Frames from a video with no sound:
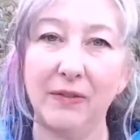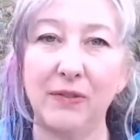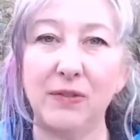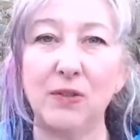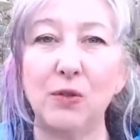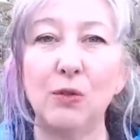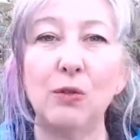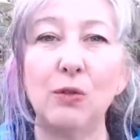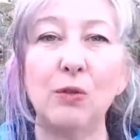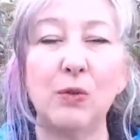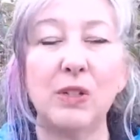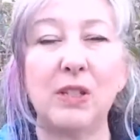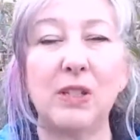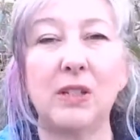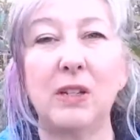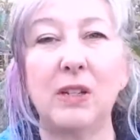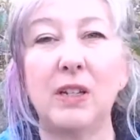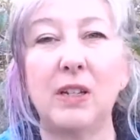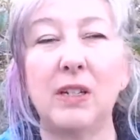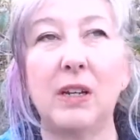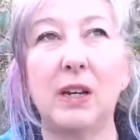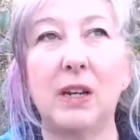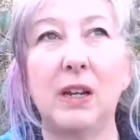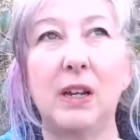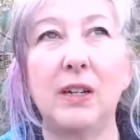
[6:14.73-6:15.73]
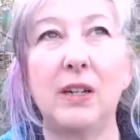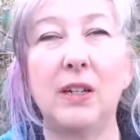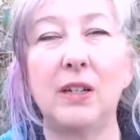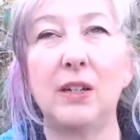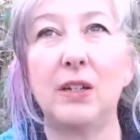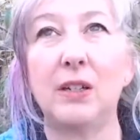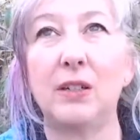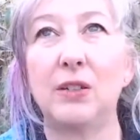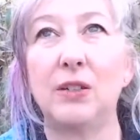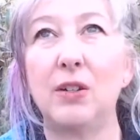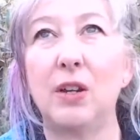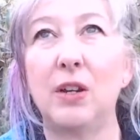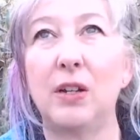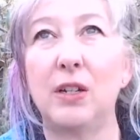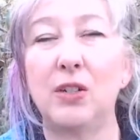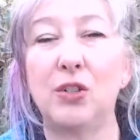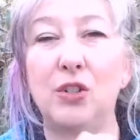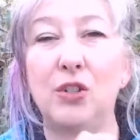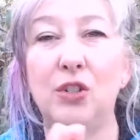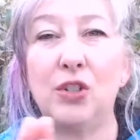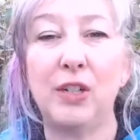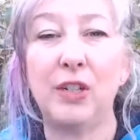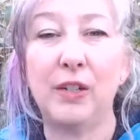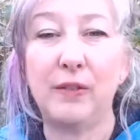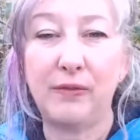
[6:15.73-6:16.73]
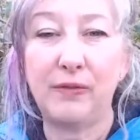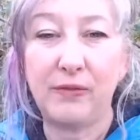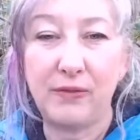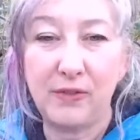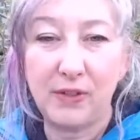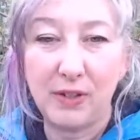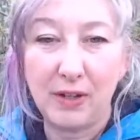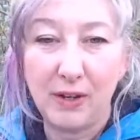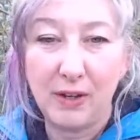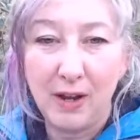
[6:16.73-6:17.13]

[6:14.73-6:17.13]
So it was a shift